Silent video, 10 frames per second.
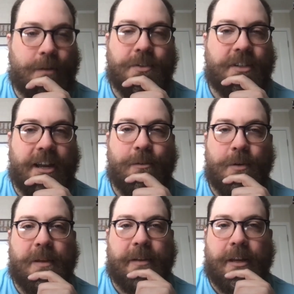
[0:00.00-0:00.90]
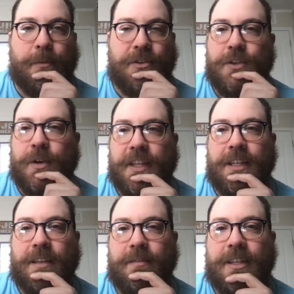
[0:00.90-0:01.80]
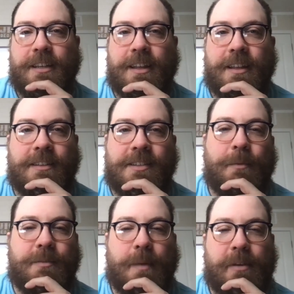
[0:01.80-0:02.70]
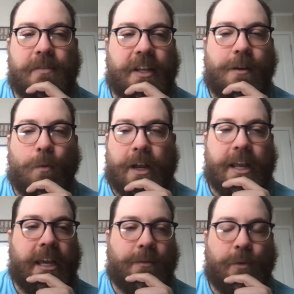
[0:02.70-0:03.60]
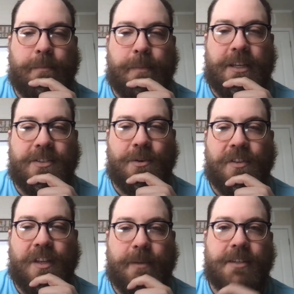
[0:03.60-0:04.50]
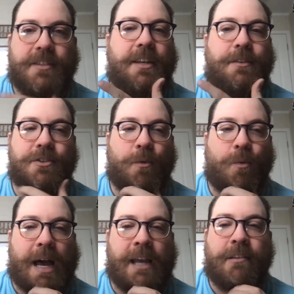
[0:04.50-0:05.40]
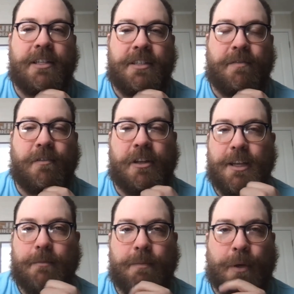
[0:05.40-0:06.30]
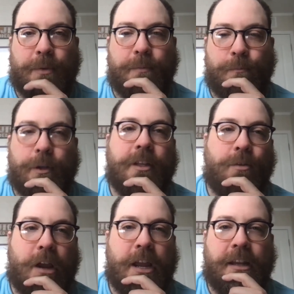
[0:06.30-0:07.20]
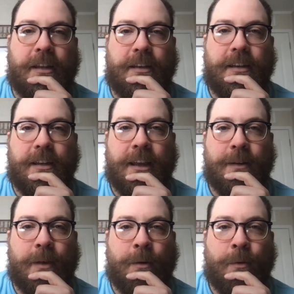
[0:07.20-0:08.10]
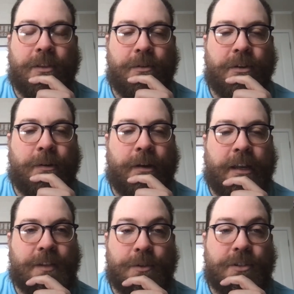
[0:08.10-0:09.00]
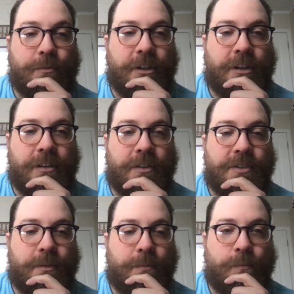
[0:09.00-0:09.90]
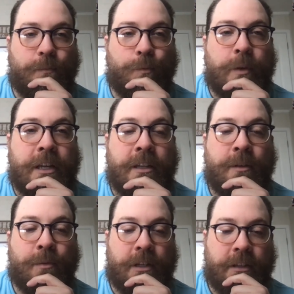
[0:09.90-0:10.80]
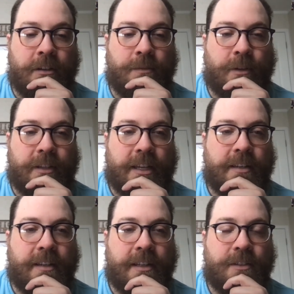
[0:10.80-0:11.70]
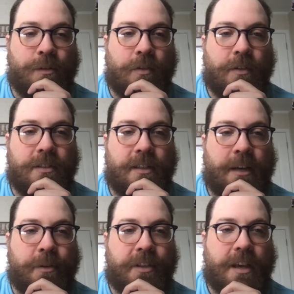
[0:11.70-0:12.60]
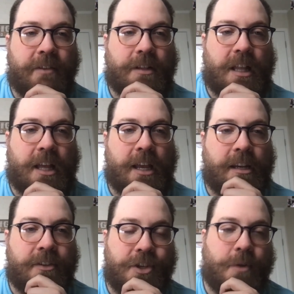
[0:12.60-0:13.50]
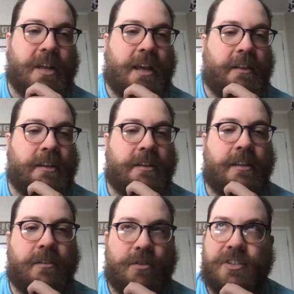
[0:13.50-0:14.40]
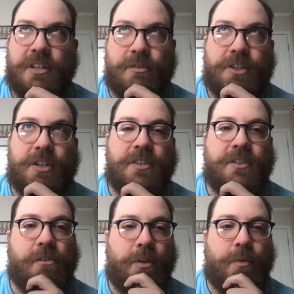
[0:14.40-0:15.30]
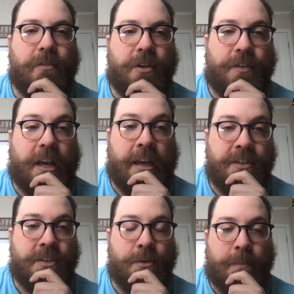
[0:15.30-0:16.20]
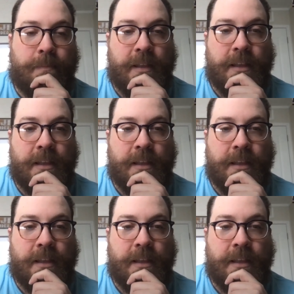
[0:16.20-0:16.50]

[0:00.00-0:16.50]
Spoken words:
Crouching Tiger would be my number two. I think it's almost maybe even like a 1A and 1B sort of thing because, again, they're so wildly different, but both really great at what they're doing. Those are really good. There's a really, really good one that gets overlooked a lot with Kevin Kline and Joan Allen and Christina Ricci and Sigourney Weaver called The Ice Storm.